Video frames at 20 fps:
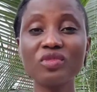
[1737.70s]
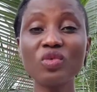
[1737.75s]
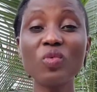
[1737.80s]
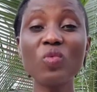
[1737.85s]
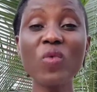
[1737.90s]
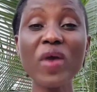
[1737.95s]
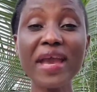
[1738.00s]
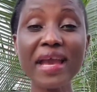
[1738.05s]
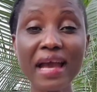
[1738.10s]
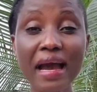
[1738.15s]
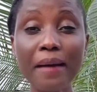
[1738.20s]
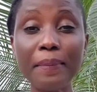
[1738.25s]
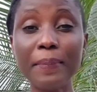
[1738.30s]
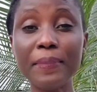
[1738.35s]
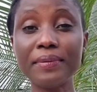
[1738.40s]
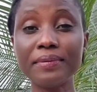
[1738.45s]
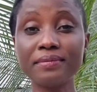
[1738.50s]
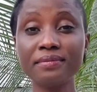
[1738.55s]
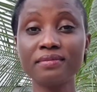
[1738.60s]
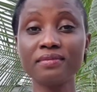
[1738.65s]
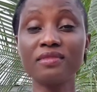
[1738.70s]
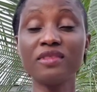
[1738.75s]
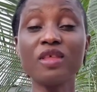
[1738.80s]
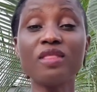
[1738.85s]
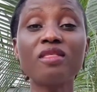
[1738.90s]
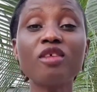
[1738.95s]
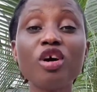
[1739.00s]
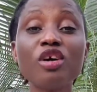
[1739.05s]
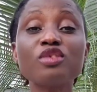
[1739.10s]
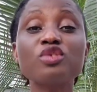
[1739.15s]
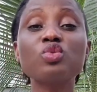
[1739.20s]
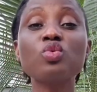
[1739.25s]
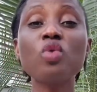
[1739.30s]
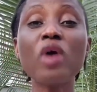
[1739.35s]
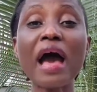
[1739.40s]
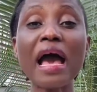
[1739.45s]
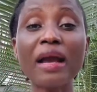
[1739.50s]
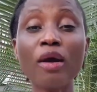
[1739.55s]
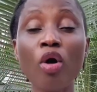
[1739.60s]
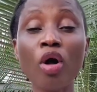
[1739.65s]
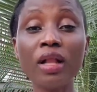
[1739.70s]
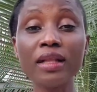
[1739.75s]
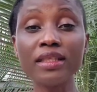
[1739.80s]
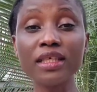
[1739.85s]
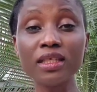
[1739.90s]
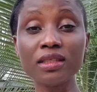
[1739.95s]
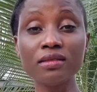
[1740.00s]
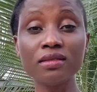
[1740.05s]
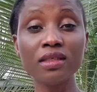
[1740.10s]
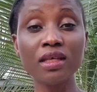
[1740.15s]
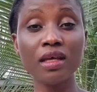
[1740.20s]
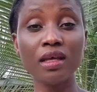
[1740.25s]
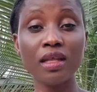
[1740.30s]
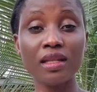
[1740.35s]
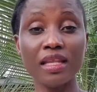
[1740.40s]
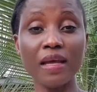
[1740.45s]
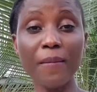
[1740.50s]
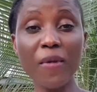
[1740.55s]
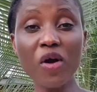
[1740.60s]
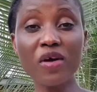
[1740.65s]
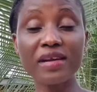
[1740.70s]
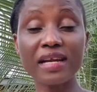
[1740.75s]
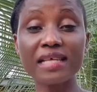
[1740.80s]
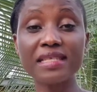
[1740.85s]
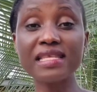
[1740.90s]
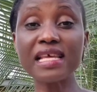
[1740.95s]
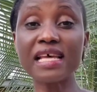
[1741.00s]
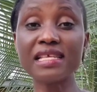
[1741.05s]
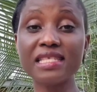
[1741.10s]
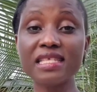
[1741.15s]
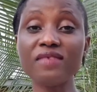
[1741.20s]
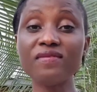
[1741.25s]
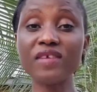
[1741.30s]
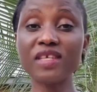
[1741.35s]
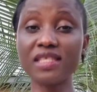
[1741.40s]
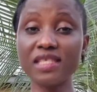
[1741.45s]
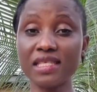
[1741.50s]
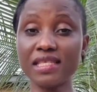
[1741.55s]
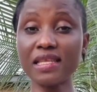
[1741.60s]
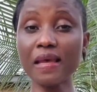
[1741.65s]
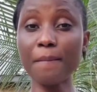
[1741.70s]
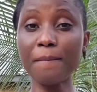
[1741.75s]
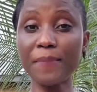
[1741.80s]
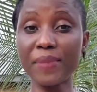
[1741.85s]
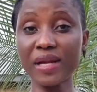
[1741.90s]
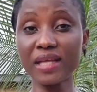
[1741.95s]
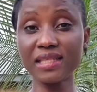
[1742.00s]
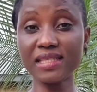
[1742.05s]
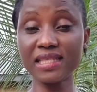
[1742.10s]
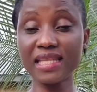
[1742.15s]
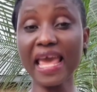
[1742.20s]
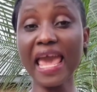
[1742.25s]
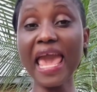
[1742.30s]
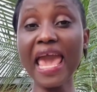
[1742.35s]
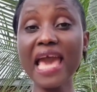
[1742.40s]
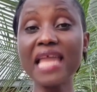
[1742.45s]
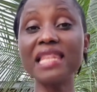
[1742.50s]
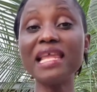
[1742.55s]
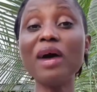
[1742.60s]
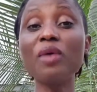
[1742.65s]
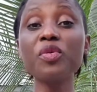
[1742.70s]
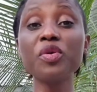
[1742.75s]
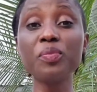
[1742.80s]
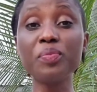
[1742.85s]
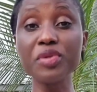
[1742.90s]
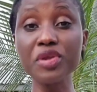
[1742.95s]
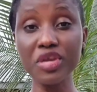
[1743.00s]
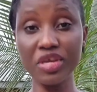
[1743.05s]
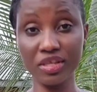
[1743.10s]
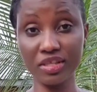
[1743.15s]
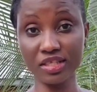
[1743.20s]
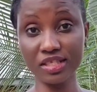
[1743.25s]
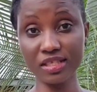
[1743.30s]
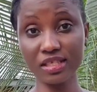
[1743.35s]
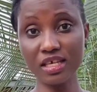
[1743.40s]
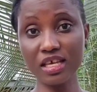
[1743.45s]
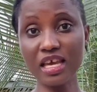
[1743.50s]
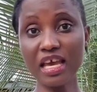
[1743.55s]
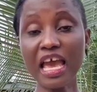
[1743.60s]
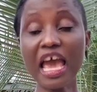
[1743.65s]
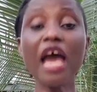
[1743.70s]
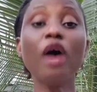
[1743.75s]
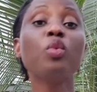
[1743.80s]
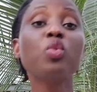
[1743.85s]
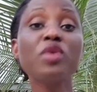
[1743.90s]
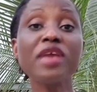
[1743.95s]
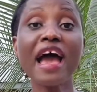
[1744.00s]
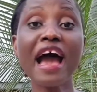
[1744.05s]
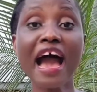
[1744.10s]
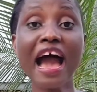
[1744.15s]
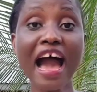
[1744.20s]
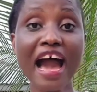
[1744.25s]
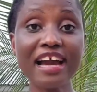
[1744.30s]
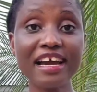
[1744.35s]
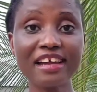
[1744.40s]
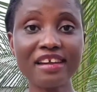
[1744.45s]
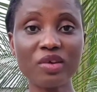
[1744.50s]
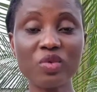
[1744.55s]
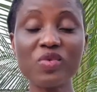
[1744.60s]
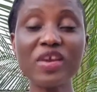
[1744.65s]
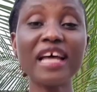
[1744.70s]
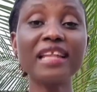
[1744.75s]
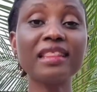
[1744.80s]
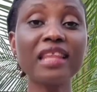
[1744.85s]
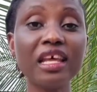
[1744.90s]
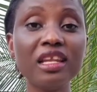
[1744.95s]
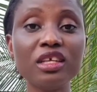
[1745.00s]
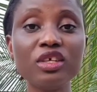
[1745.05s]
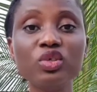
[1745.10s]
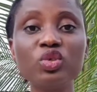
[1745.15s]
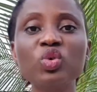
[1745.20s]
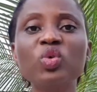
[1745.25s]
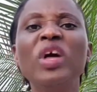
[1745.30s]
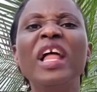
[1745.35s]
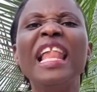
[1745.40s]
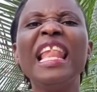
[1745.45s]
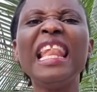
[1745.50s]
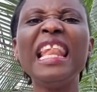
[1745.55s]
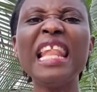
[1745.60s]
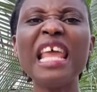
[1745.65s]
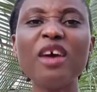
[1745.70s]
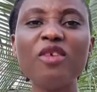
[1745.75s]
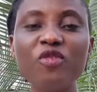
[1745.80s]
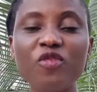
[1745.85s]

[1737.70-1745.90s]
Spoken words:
wake up. Those who are holding democracy as if it is the breath, the air that we breathe, and we are hungry, we are telling you, learn